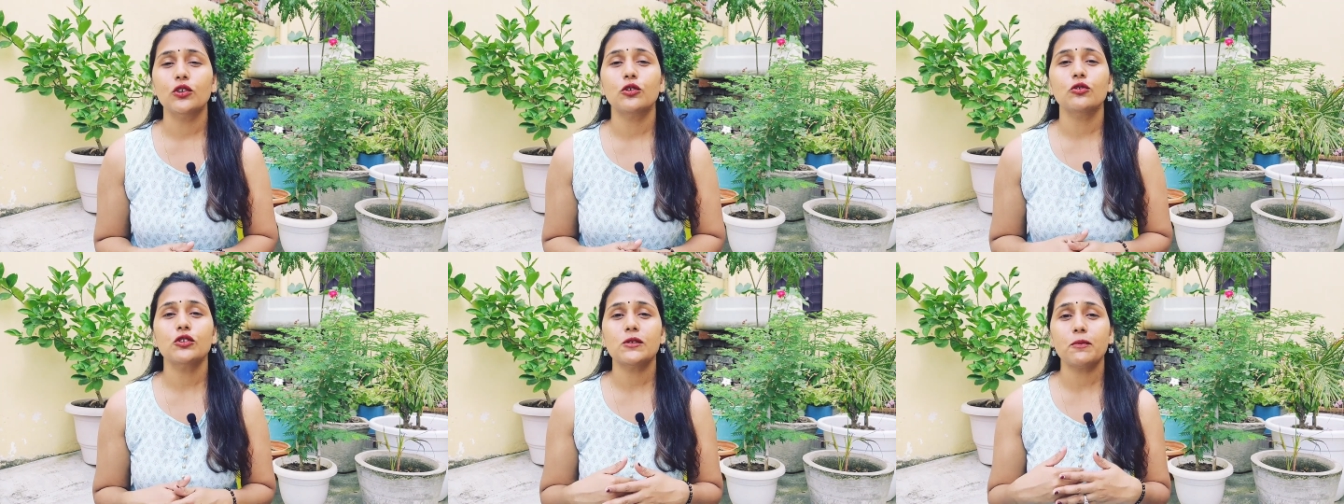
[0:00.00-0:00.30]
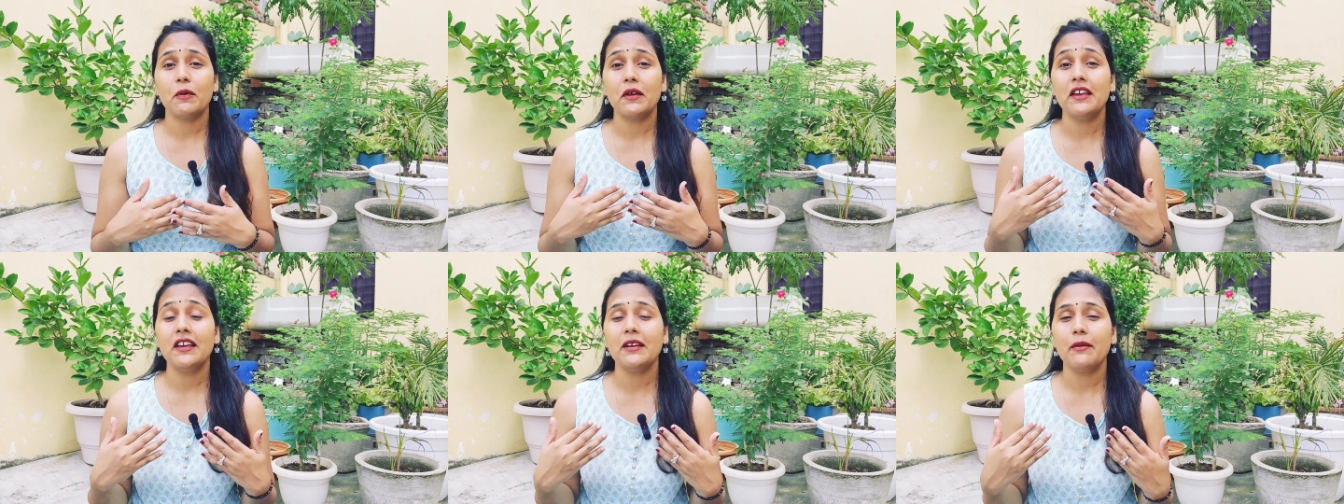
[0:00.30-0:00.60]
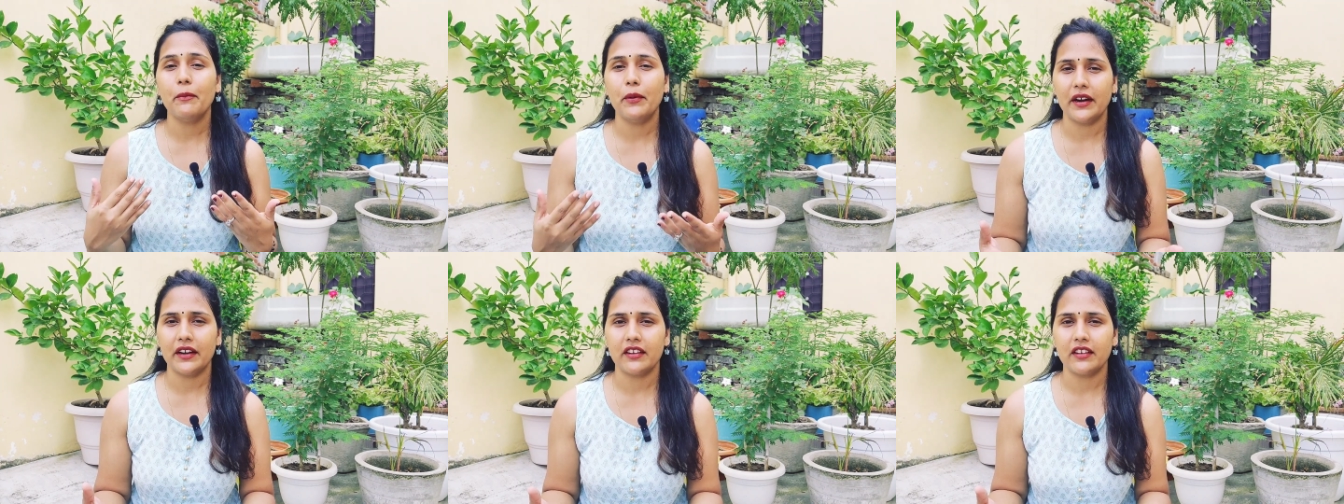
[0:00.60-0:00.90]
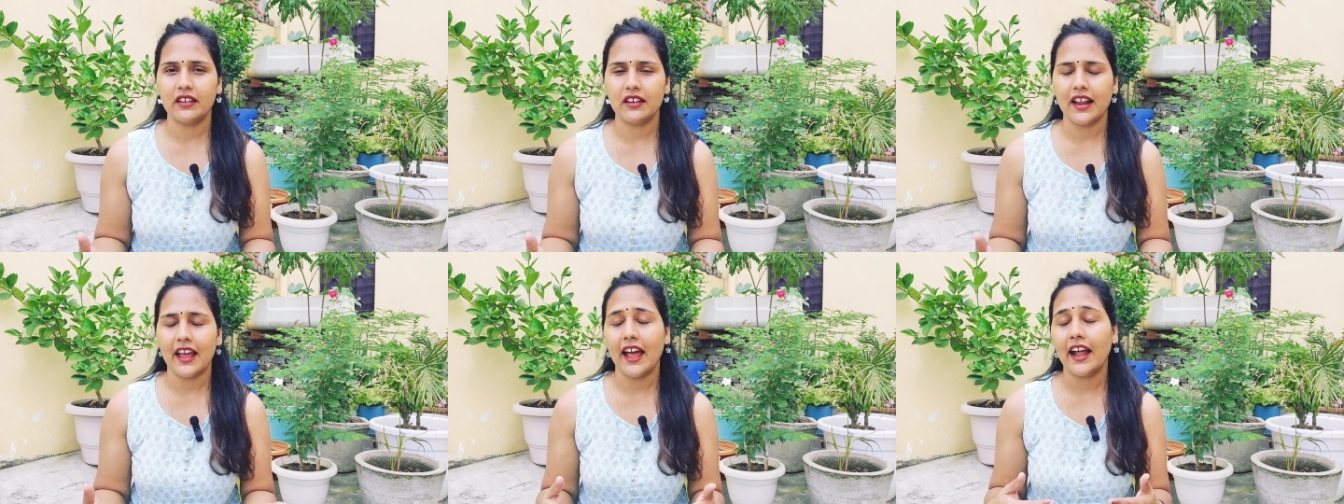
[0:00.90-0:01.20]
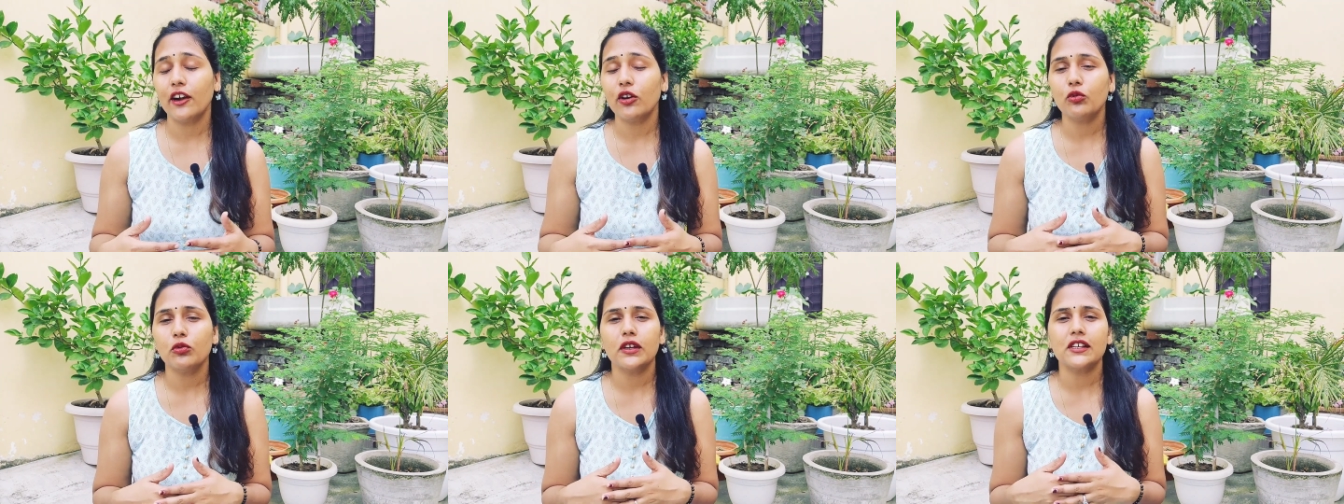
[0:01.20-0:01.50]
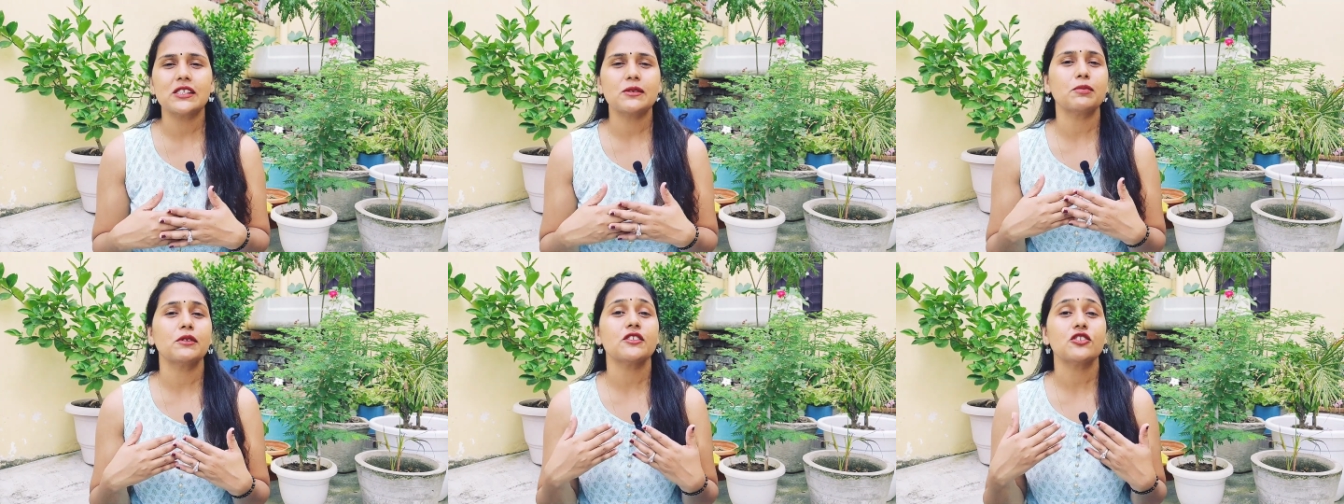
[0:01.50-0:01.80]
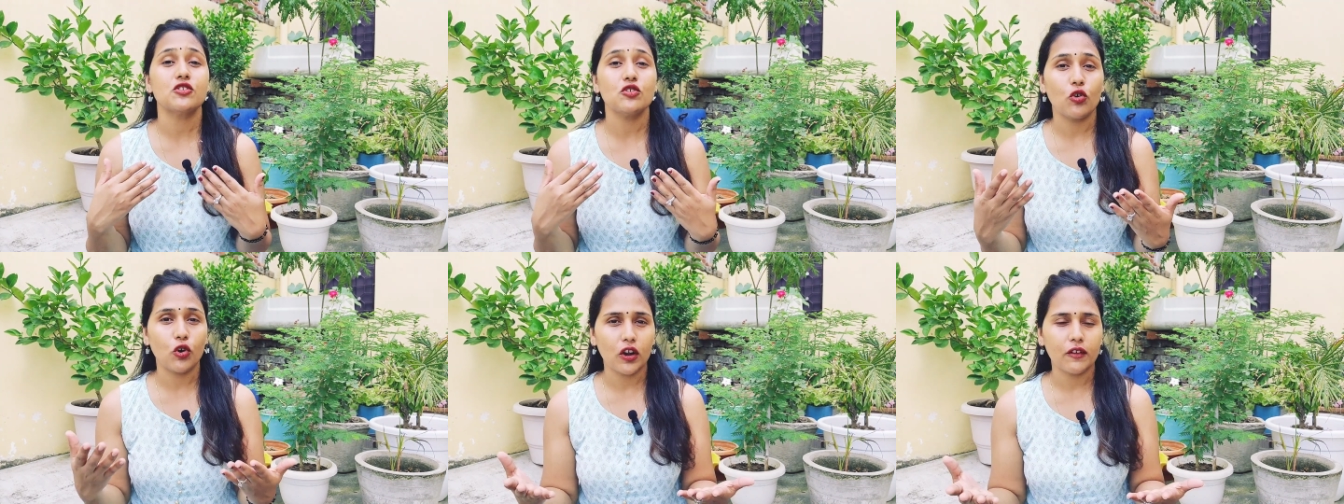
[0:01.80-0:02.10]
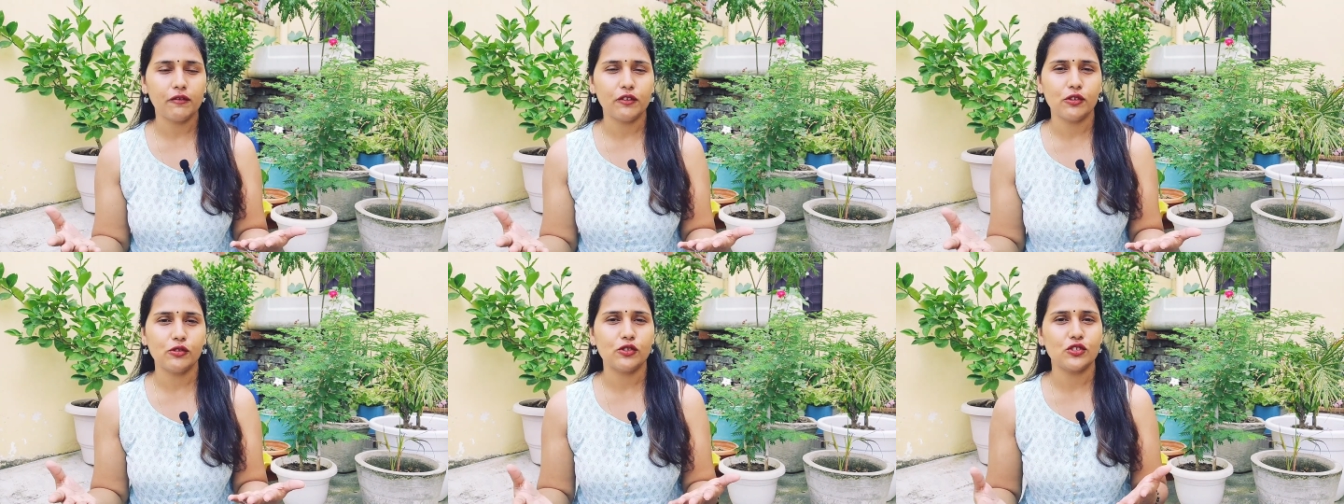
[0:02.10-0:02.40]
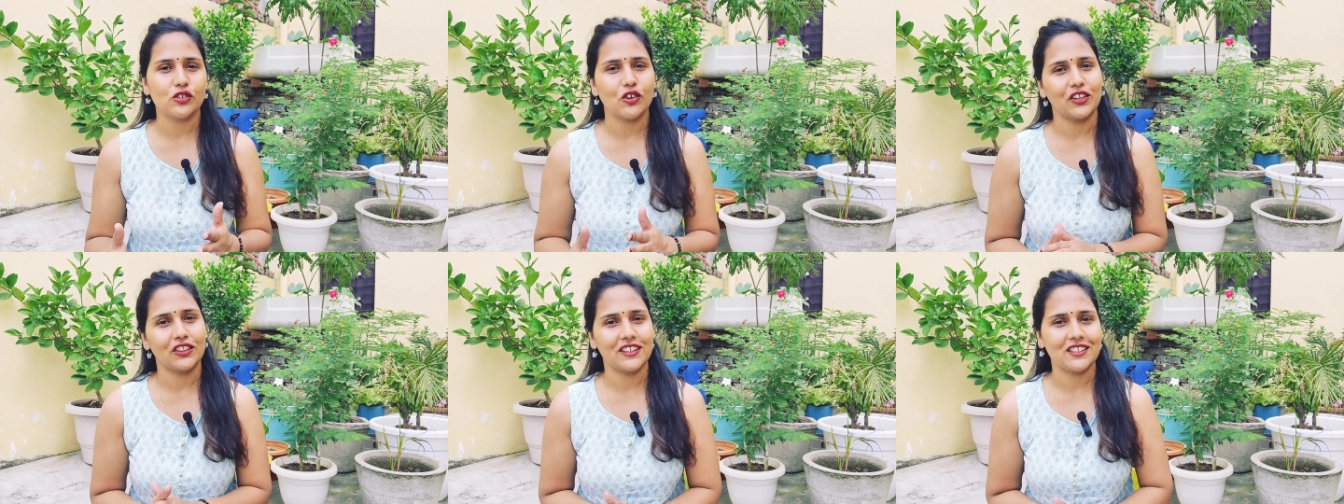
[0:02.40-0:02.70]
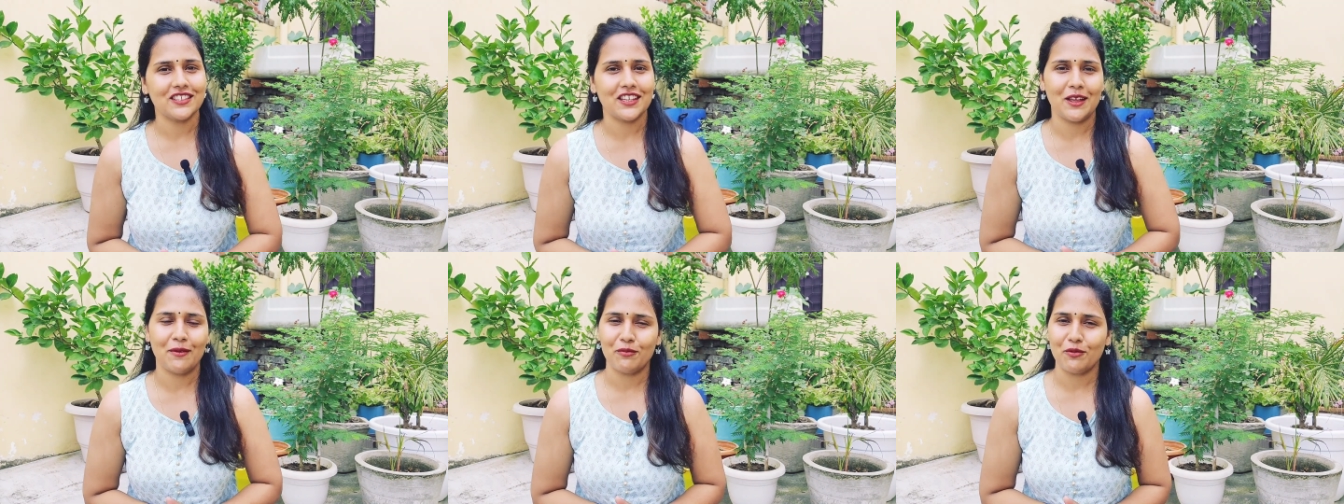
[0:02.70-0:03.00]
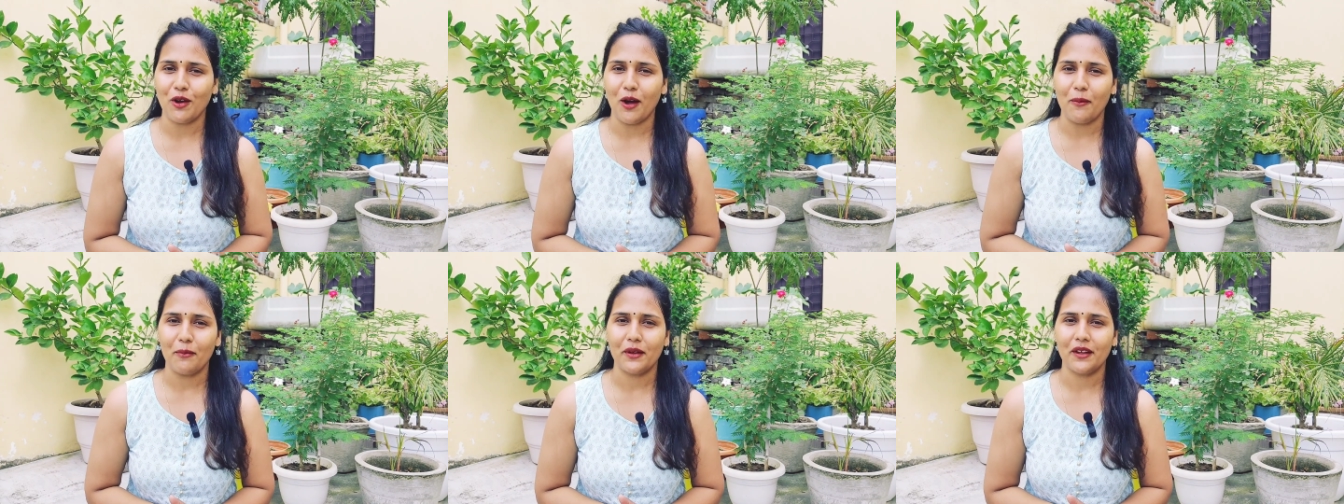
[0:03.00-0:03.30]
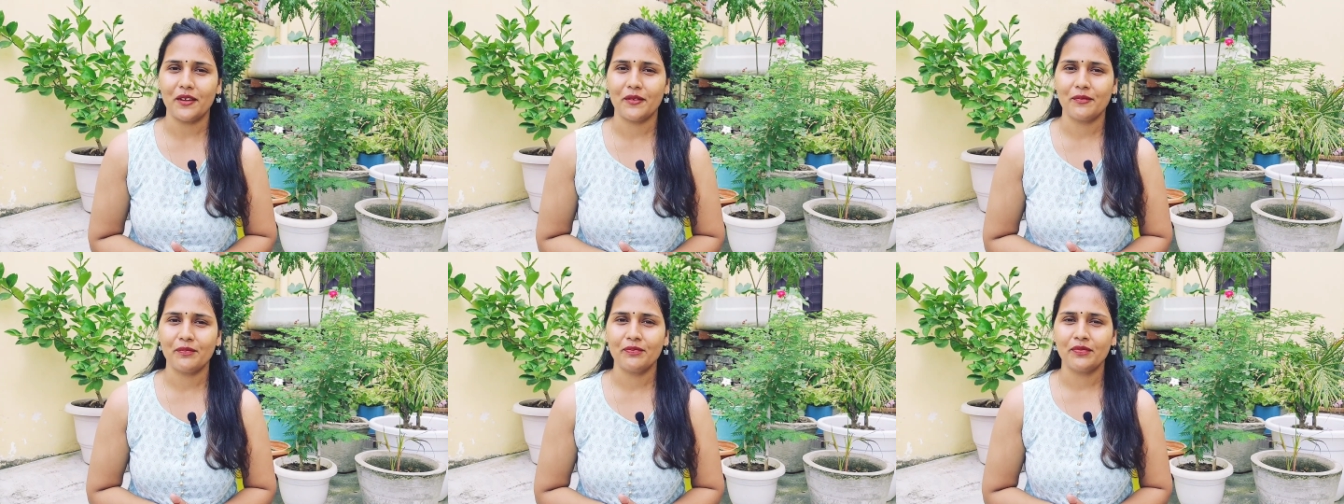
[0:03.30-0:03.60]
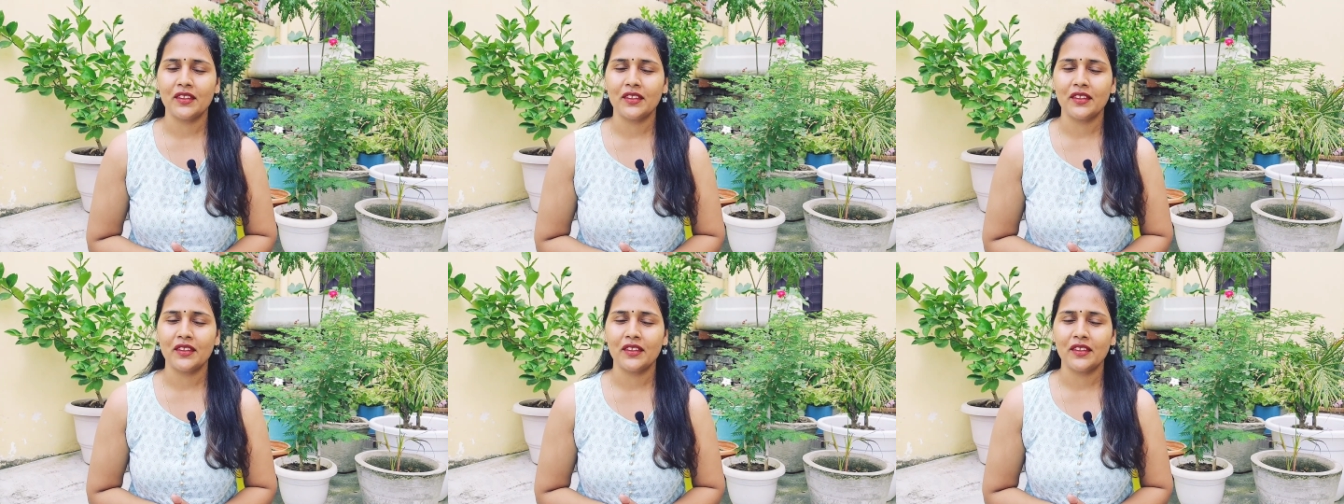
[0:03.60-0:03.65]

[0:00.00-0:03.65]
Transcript: to speak better and to express your views on the same topic.